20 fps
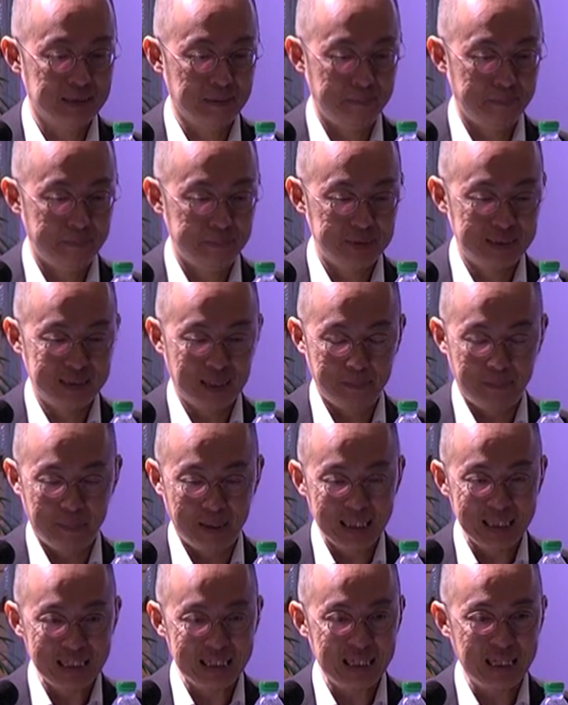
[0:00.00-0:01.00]
the
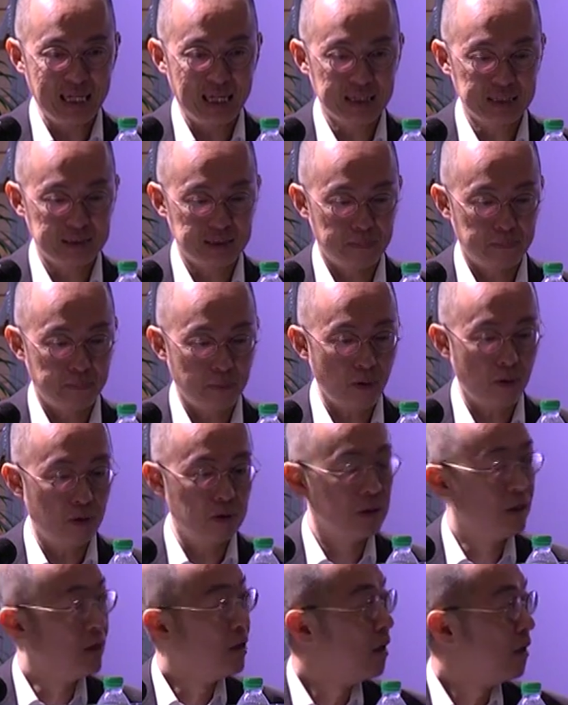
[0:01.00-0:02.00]
ability and support
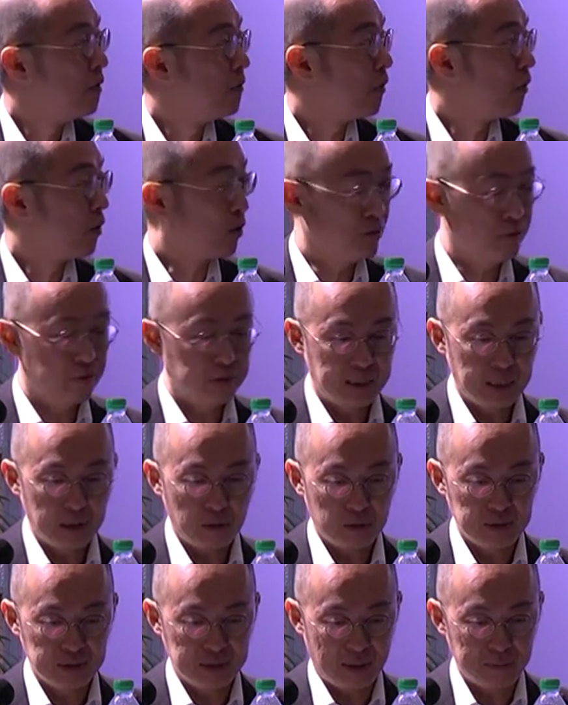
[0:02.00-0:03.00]
for retail
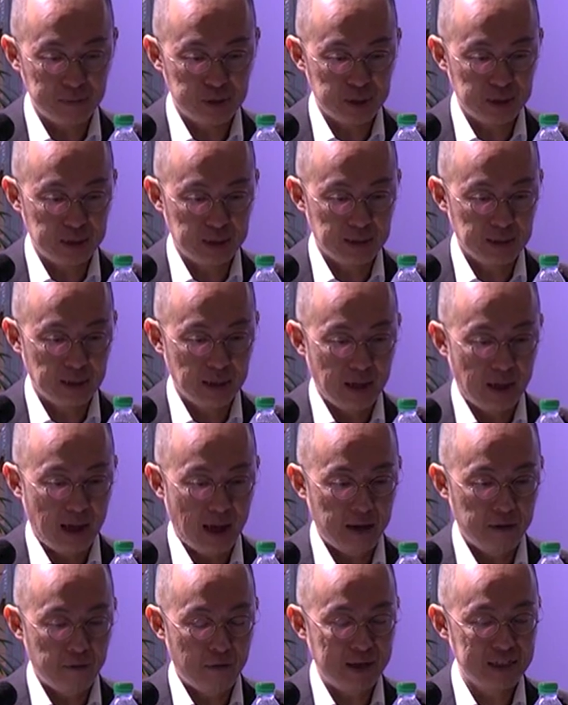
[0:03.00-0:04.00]
consumption
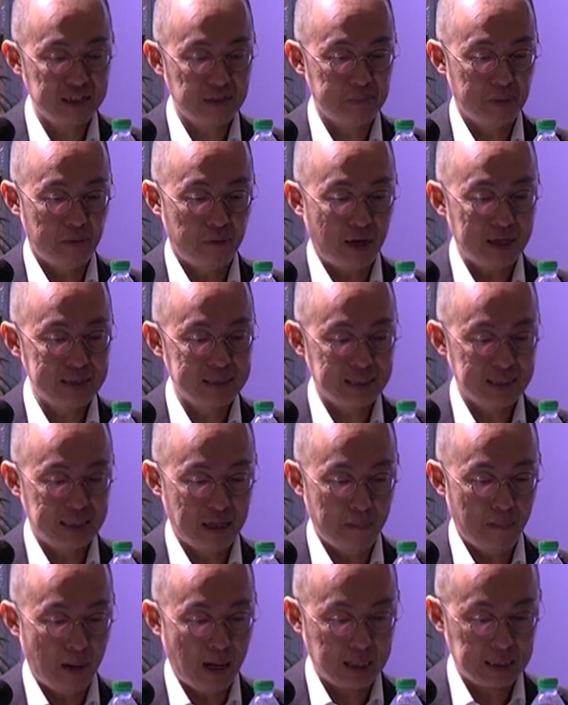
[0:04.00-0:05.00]
and revitalizing
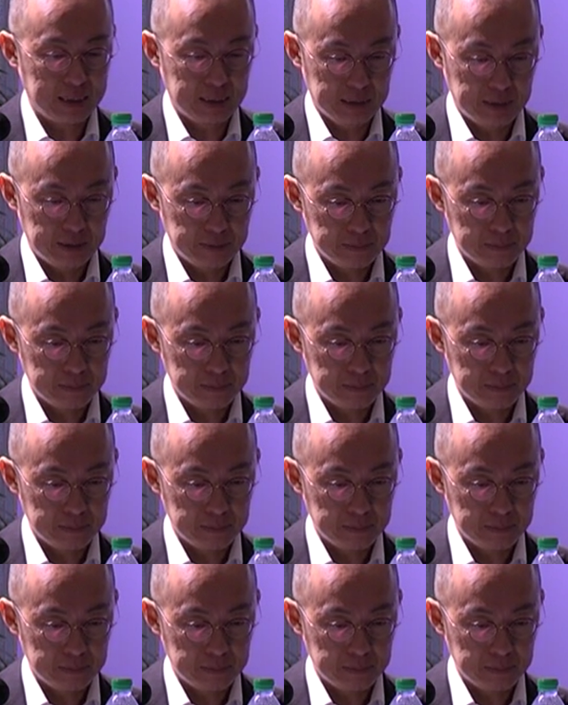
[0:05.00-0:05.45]
that market.